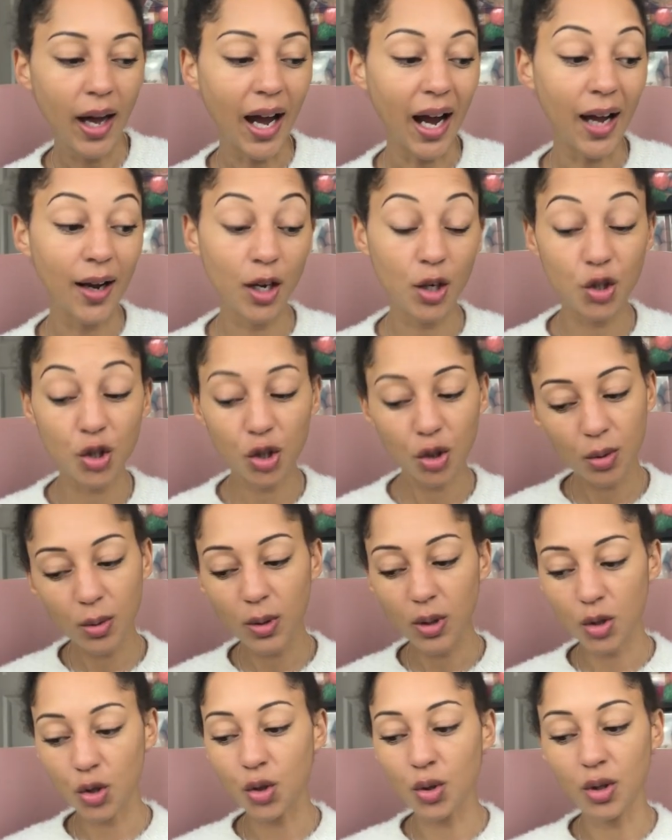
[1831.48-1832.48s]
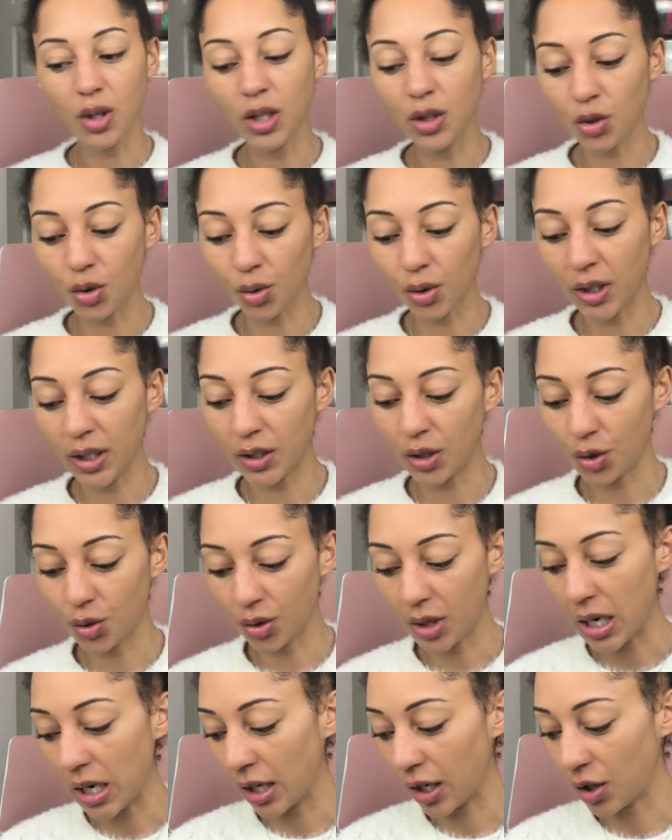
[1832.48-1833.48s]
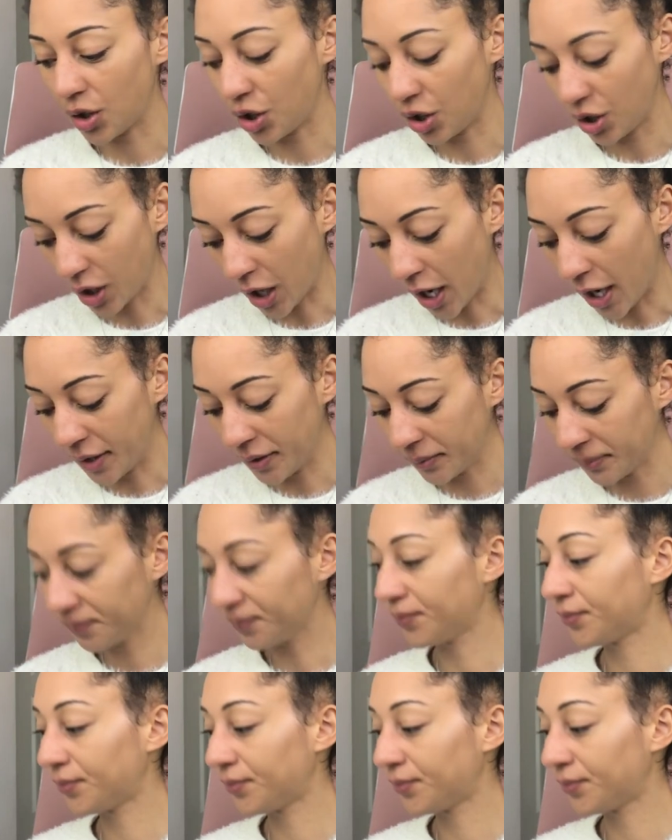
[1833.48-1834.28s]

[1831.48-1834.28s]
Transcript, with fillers: And I do enjoy the joining as you go.